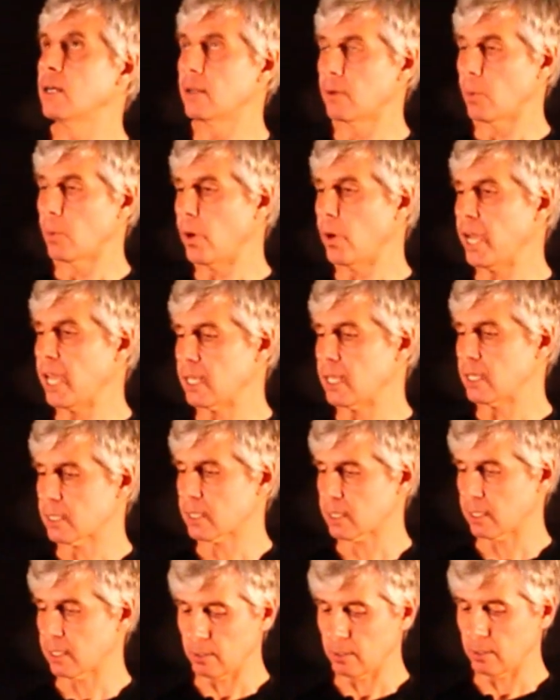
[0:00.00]

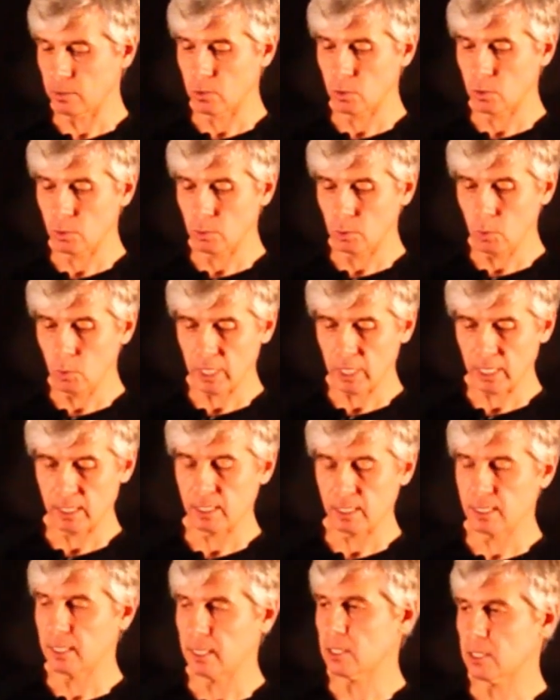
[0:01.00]
ways to look at
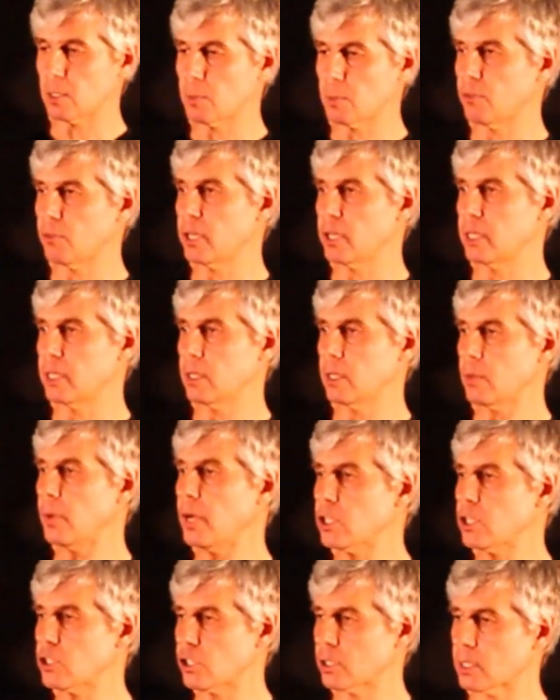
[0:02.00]
a system of linear
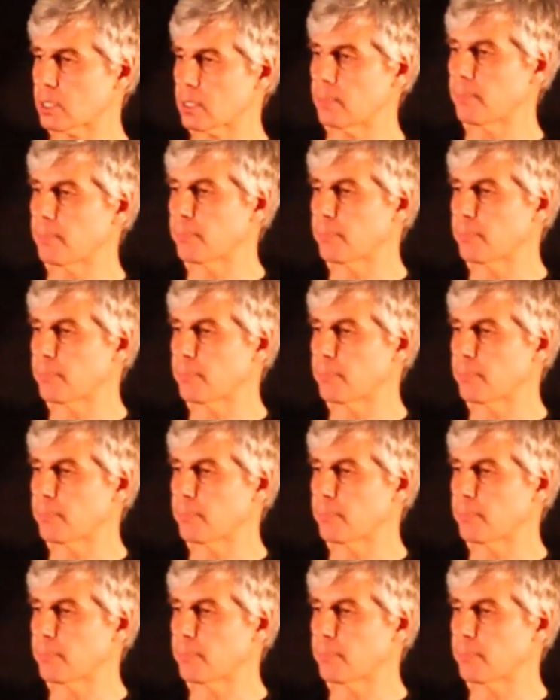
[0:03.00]
equations